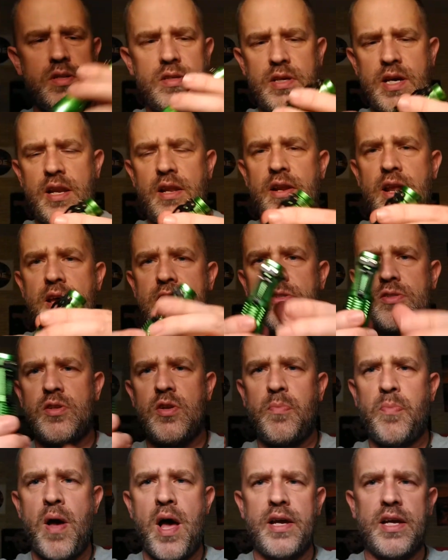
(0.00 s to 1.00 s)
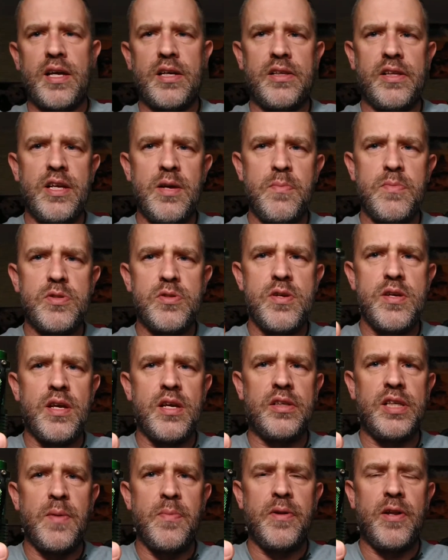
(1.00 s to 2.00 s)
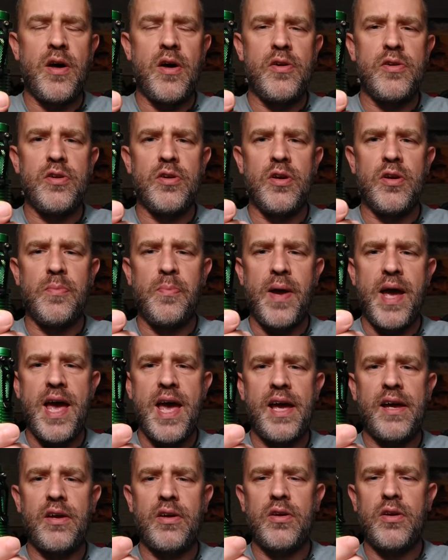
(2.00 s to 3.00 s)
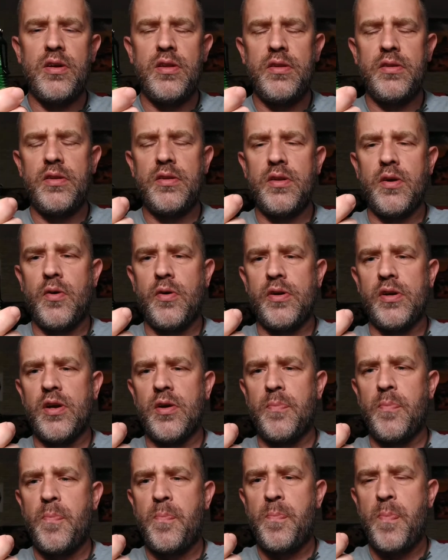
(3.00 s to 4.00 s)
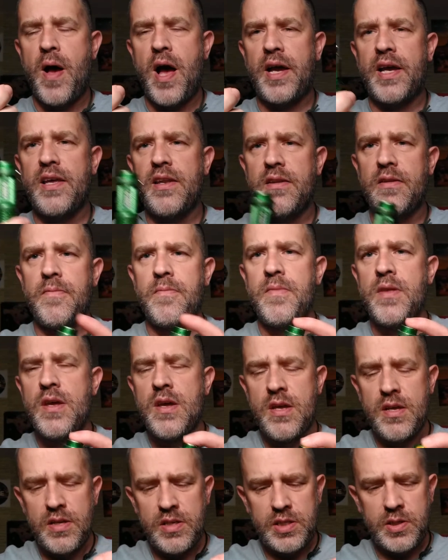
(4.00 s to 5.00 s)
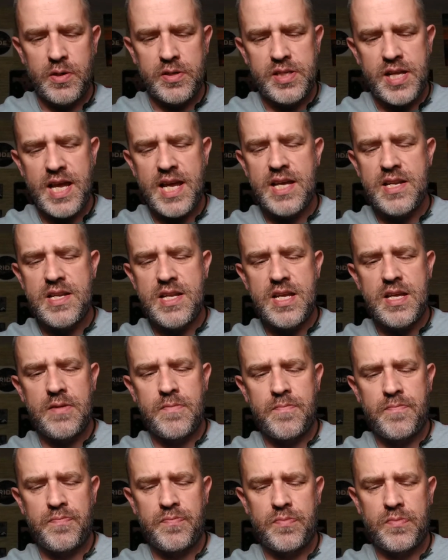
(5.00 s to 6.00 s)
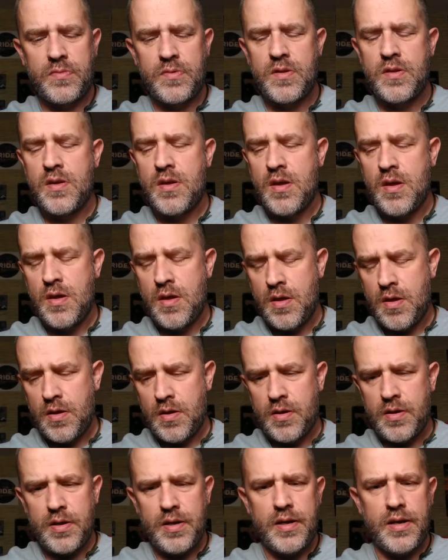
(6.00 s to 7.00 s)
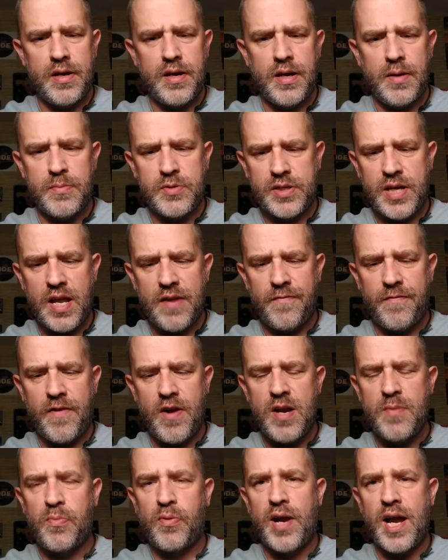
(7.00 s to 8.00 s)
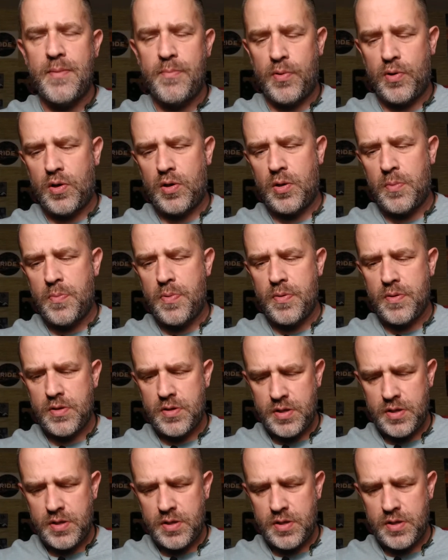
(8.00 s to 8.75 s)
Got a nice little pocket clip, so you can clip it on your pack or your pocket, so it's handy. It's got a very bright bulb.